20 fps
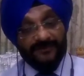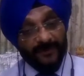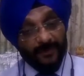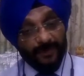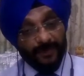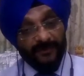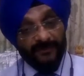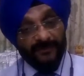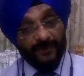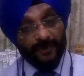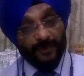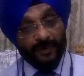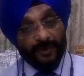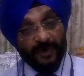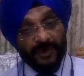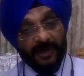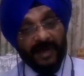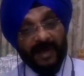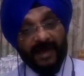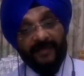to floor,
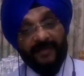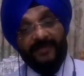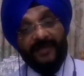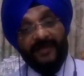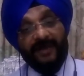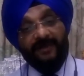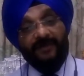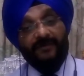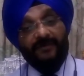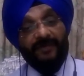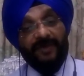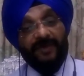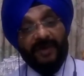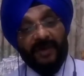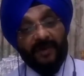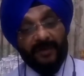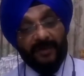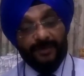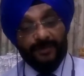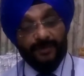and then we
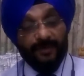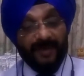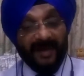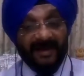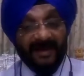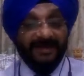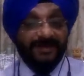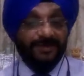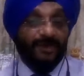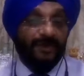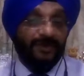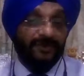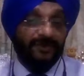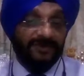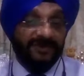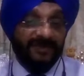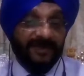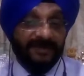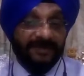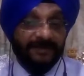are able to manage all
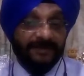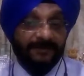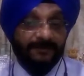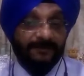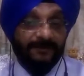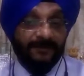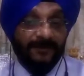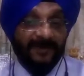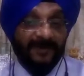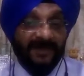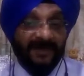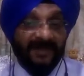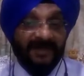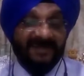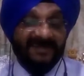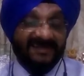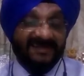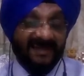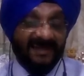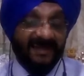those things.
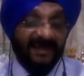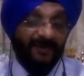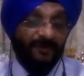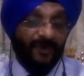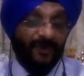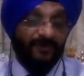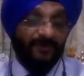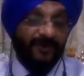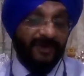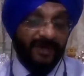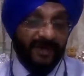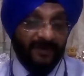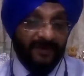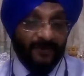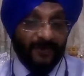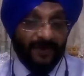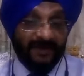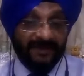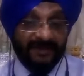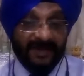Secondly, what we did
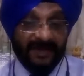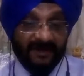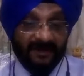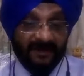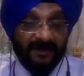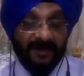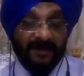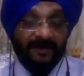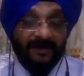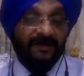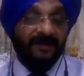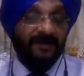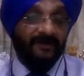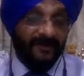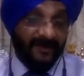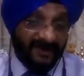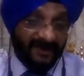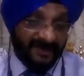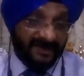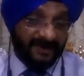was that the
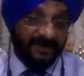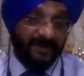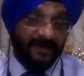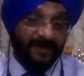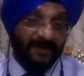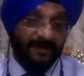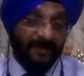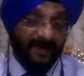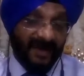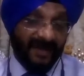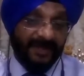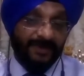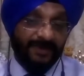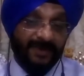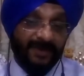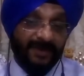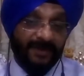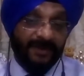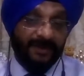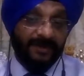risk
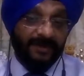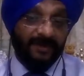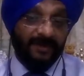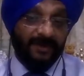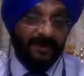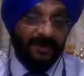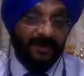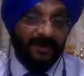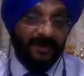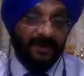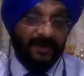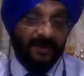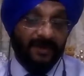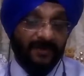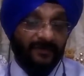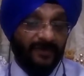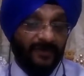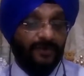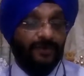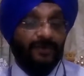management,
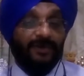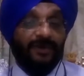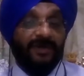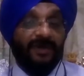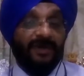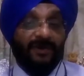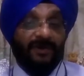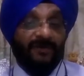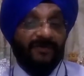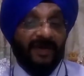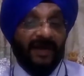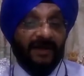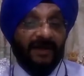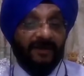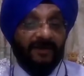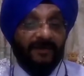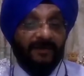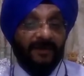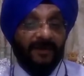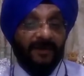we took care of that.
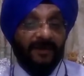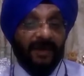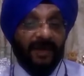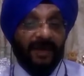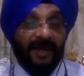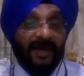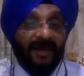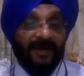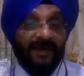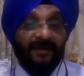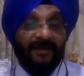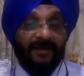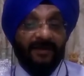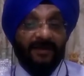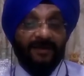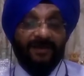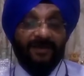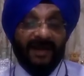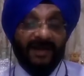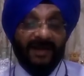And
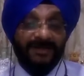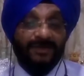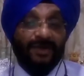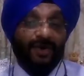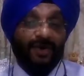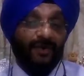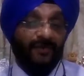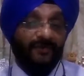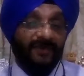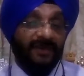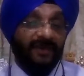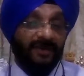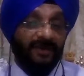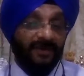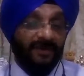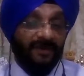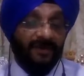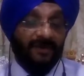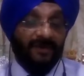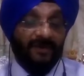that is how
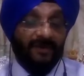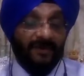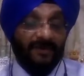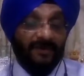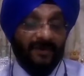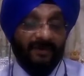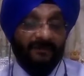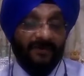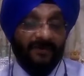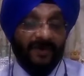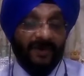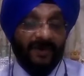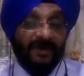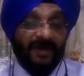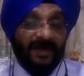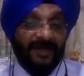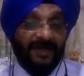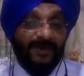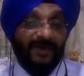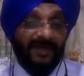we, when we were
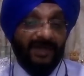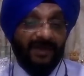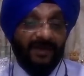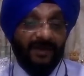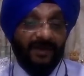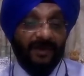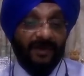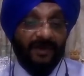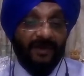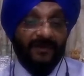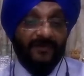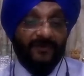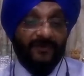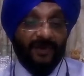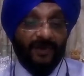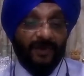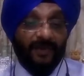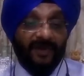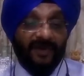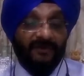graduating
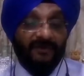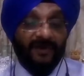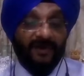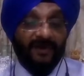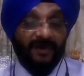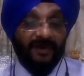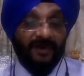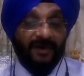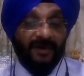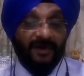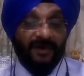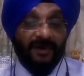from our